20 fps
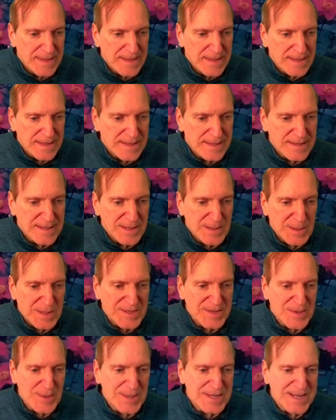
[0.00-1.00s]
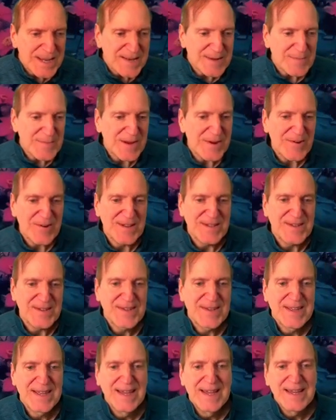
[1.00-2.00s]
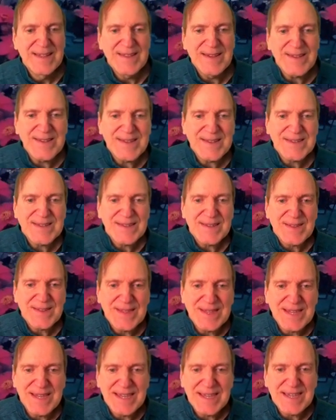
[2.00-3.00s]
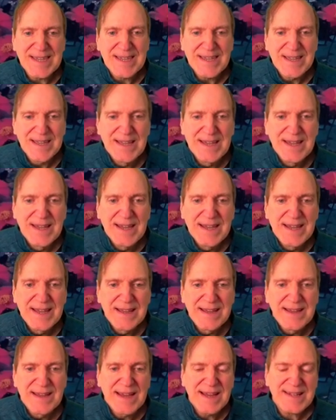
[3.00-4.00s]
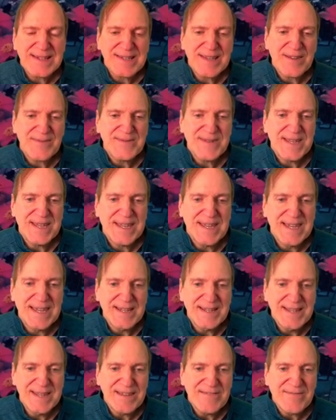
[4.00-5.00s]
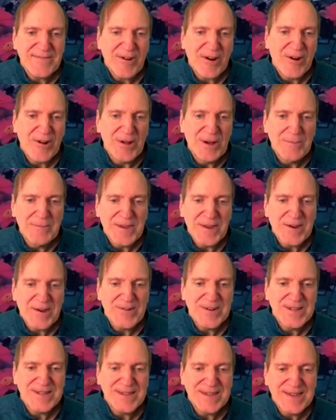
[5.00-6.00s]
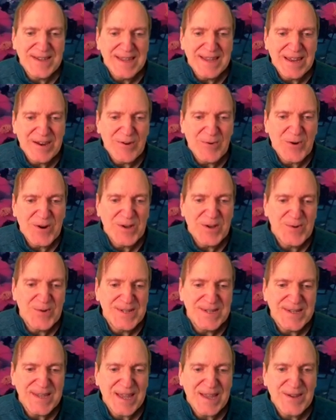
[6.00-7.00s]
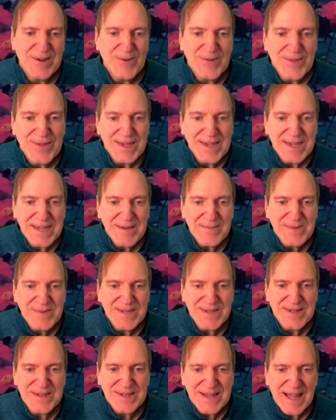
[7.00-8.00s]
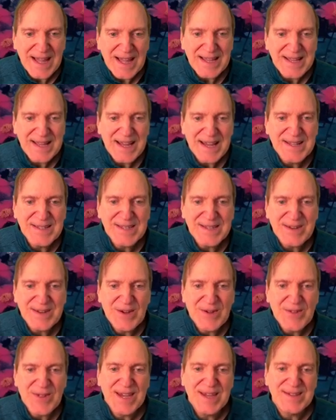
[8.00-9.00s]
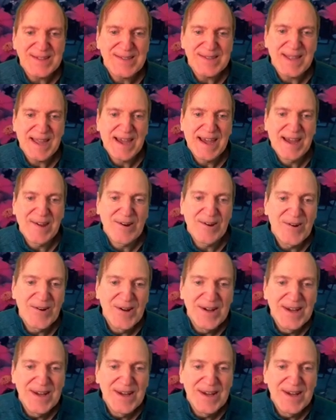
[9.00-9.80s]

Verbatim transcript: Hmm, let's click on appearance. This is the XFCE default appearance here where you would set your themes and icons and all that style.